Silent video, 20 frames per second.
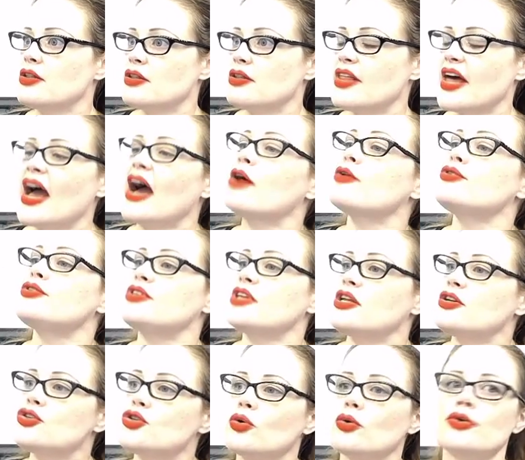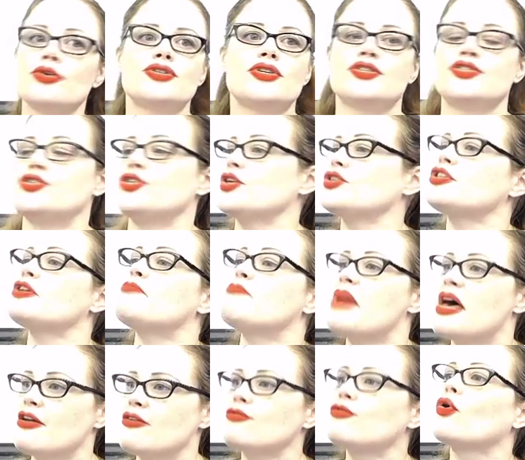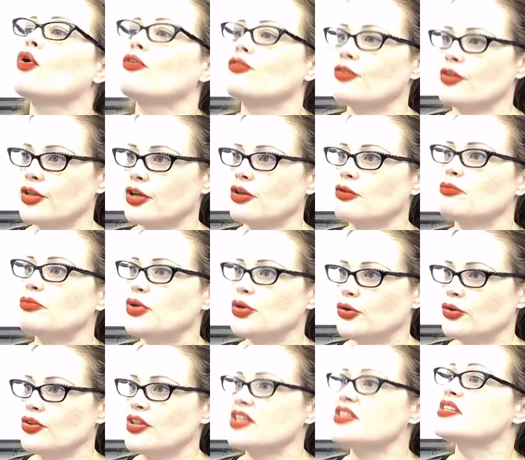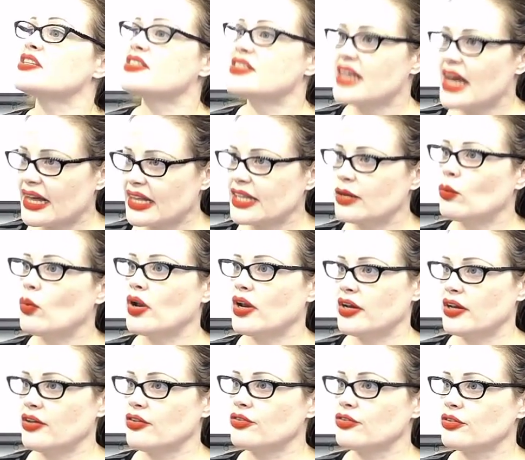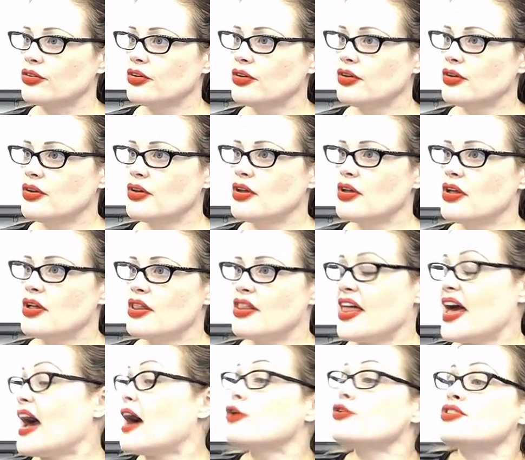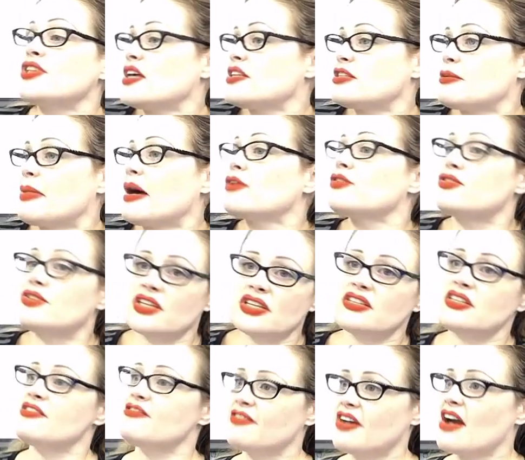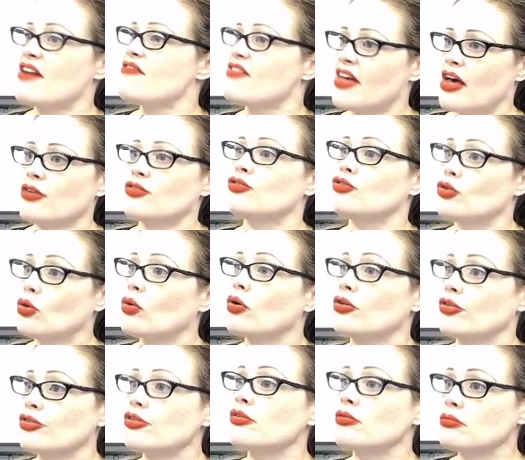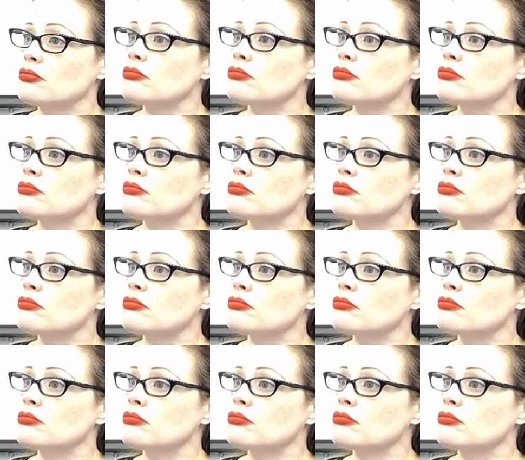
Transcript: The house and doors is just a metaphor for the computer. That's exactly what it is. The house has about 65,000 doors.